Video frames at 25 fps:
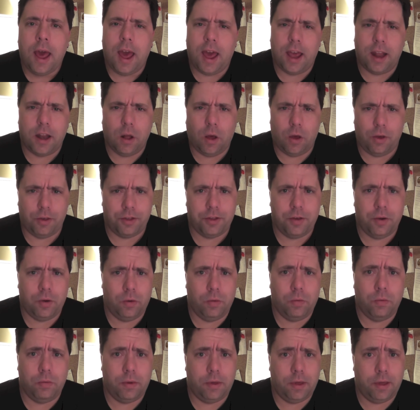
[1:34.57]
and
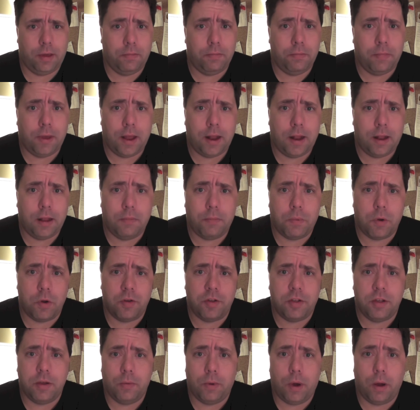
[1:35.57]
also it made the
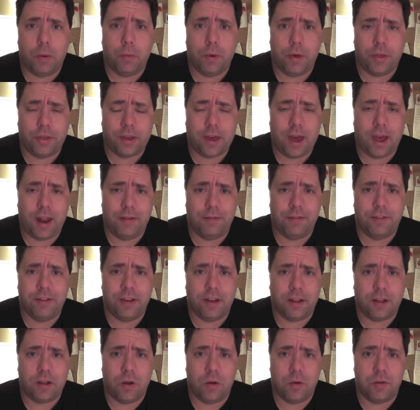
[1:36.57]
person I went with kind of
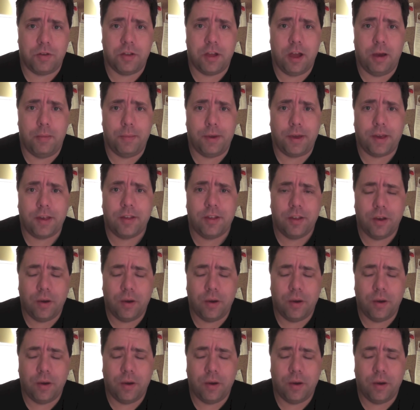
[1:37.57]
sick to her stomach.